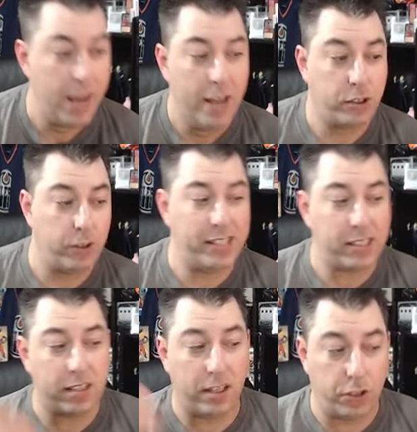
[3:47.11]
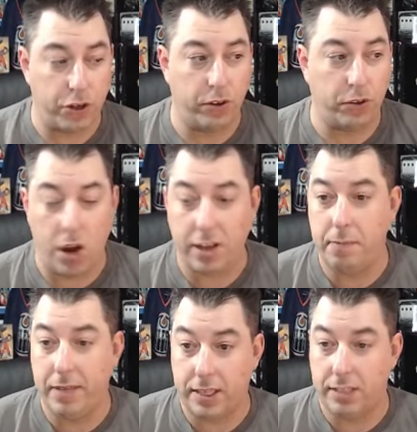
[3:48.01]
So this is an internal
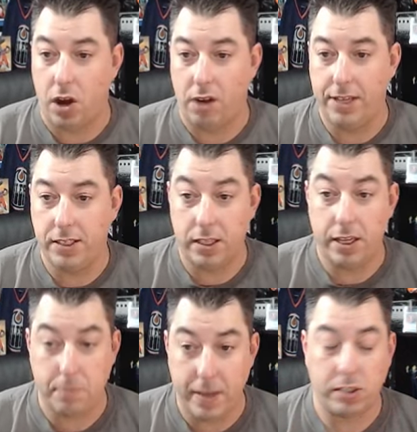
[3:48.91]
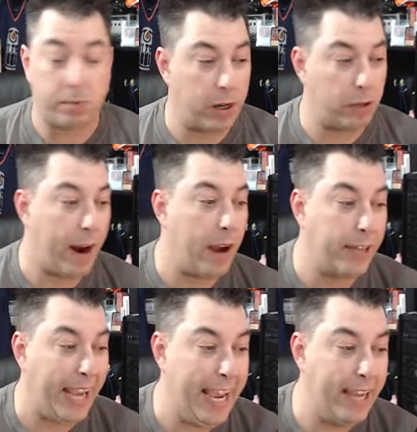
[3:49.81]
document that obviously is being spread around
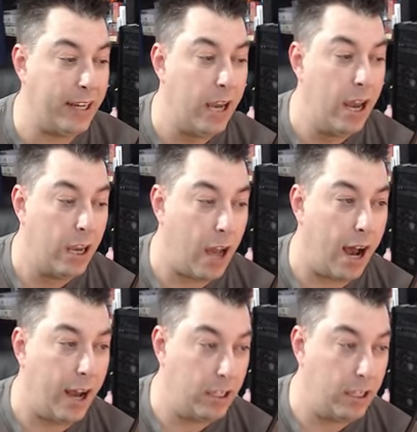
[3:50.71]
in uh,